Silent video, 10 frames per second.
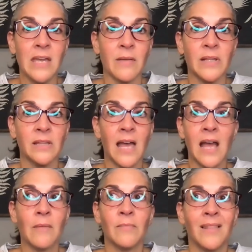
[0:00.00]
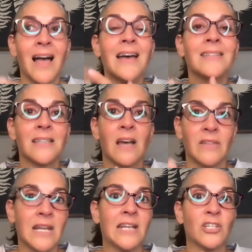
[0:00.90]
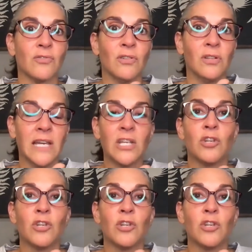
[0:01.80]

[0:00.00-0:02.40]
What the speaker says: I'm less of a natural like